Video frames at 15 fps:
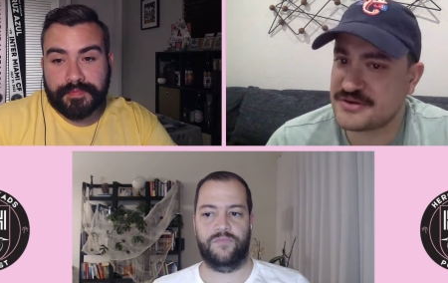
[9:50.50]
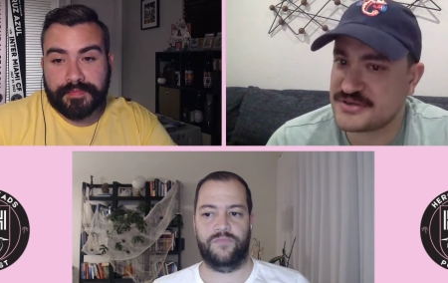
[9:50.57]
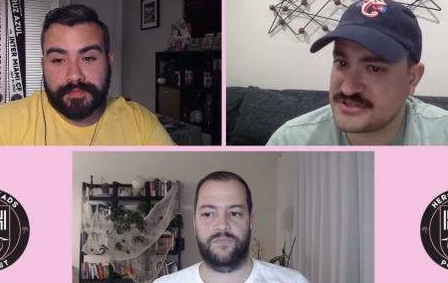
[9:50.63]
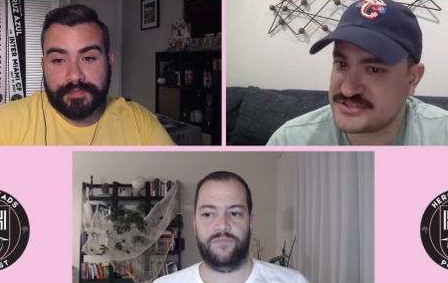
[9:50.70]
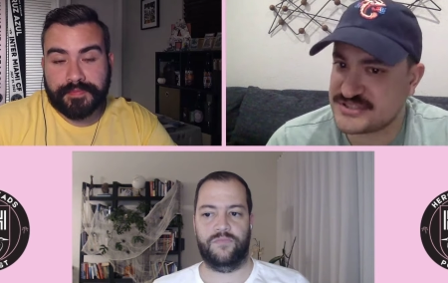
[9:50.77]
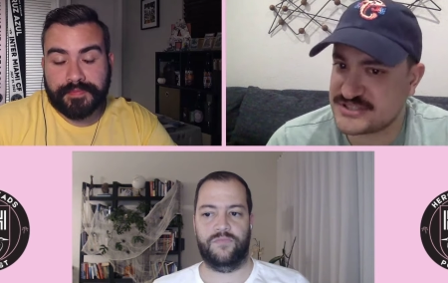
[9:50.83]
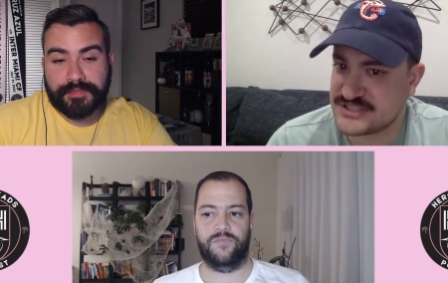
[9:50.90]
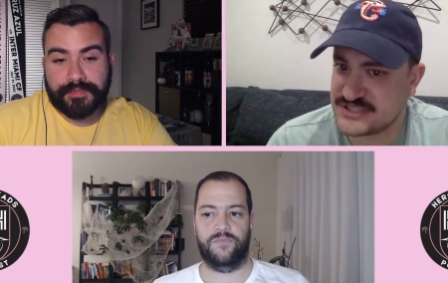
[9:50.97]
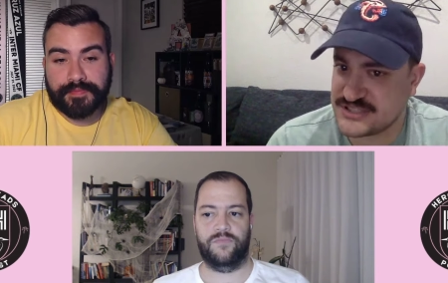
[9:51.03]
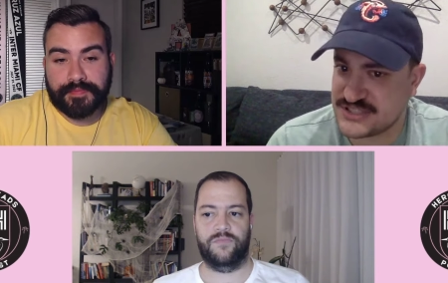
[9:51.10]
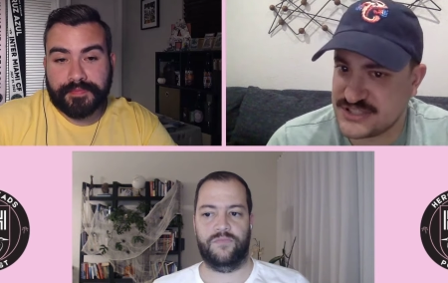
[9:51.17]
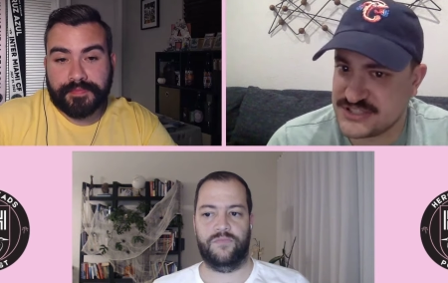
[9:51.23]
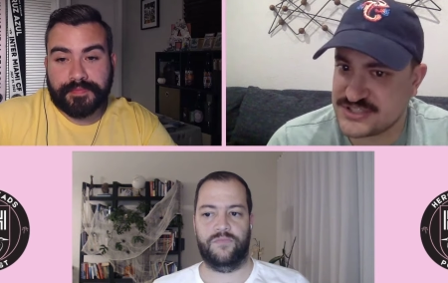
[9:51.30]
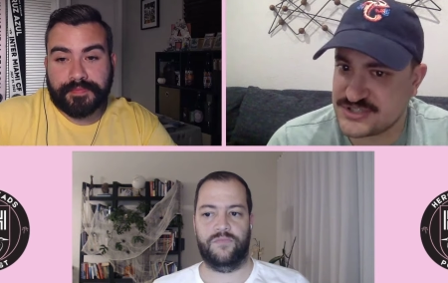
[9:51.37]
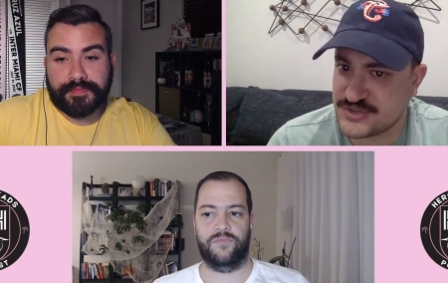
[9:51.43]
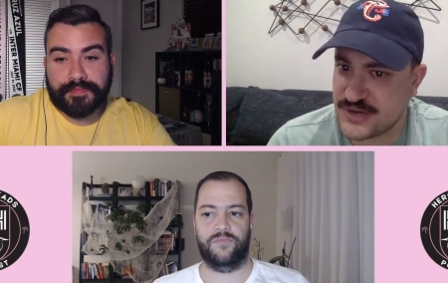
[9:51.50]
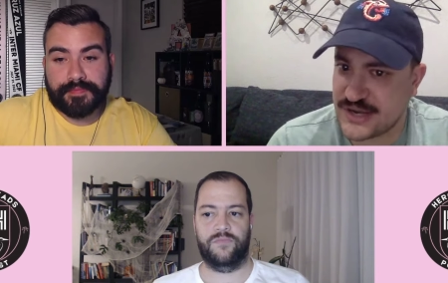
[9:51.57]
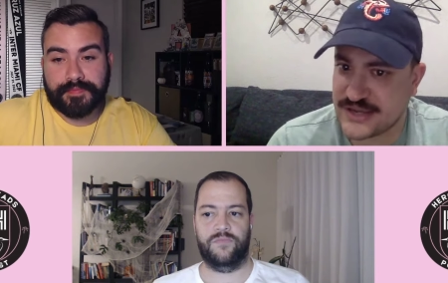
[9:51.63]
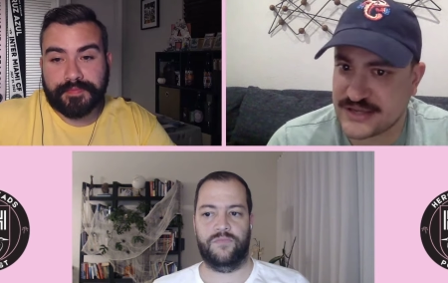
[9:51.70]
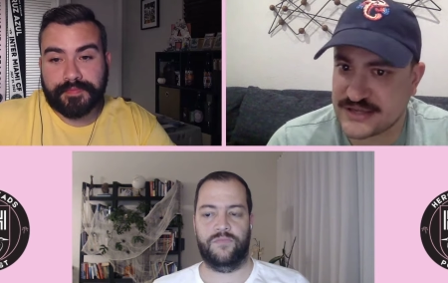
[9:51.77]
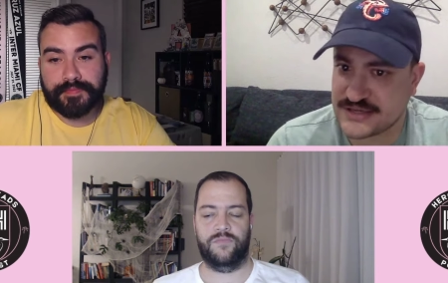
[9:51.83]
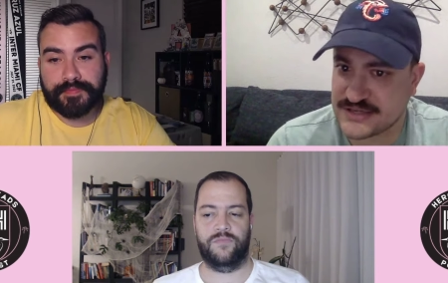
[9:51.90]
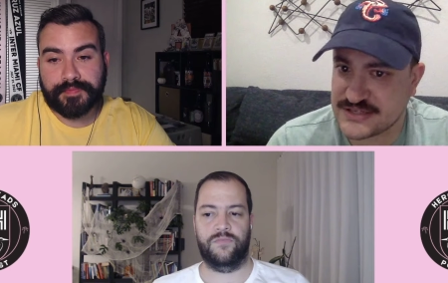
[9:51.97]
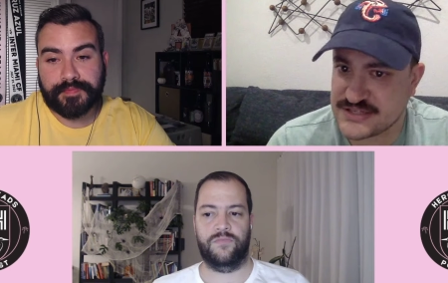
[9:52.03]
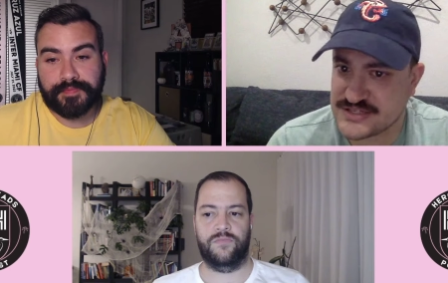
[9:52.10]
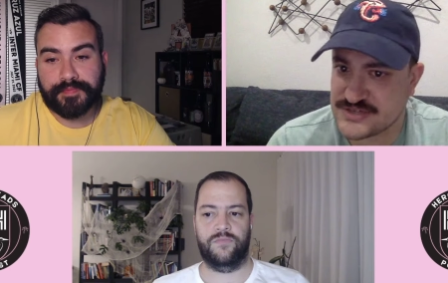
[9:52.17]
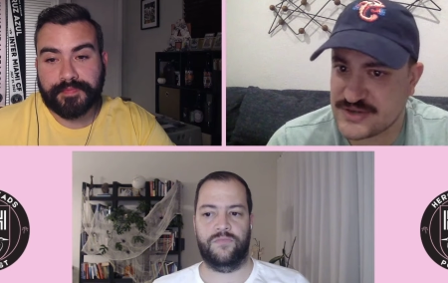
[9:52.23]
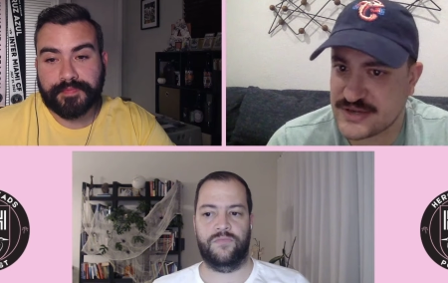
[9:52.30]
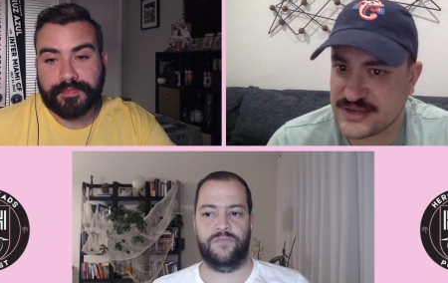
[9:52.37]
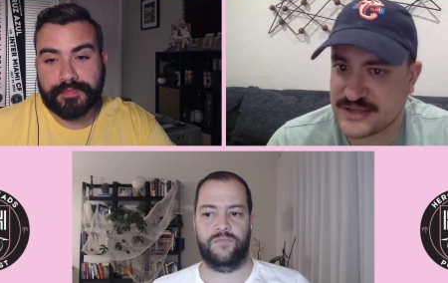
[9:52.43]
Speaker 1: because he, he's dragging, he's
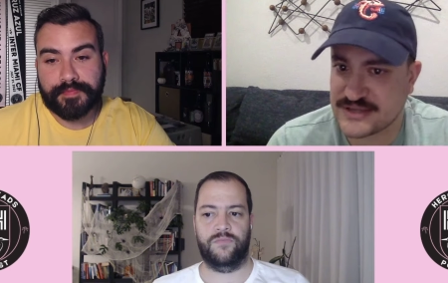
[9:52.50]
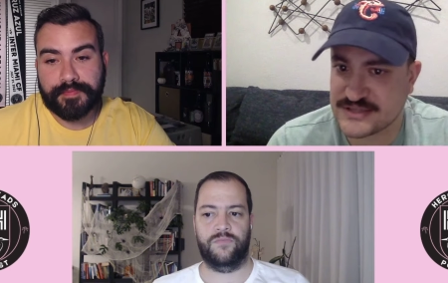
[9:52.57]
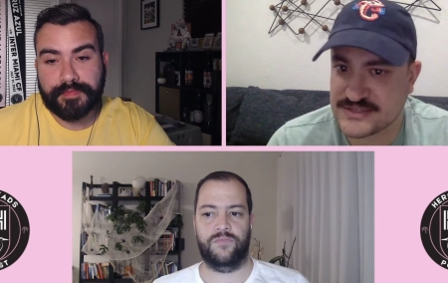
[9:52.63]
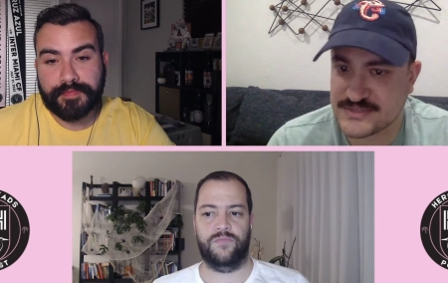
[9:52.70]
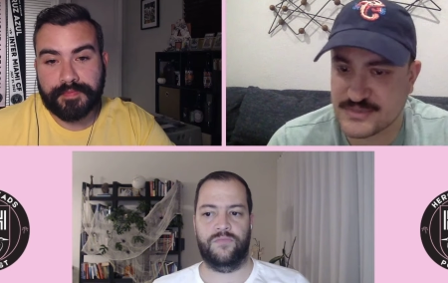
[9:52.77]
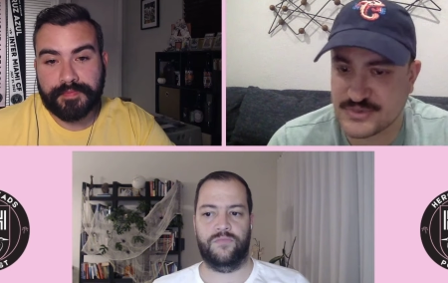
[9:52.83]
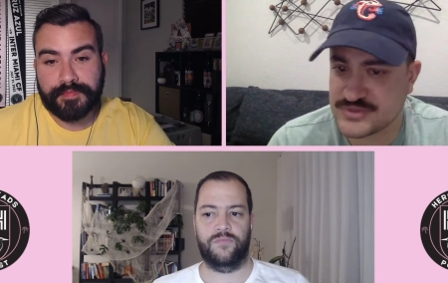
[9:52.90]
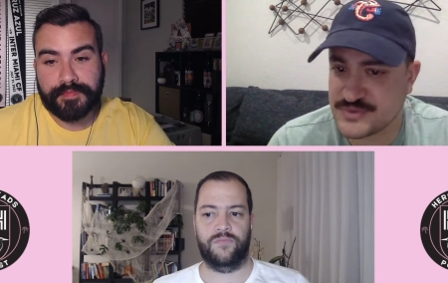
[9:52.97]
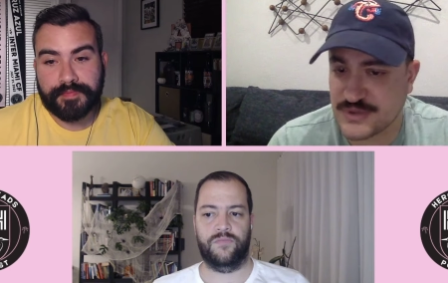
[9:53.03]
dragging his boots.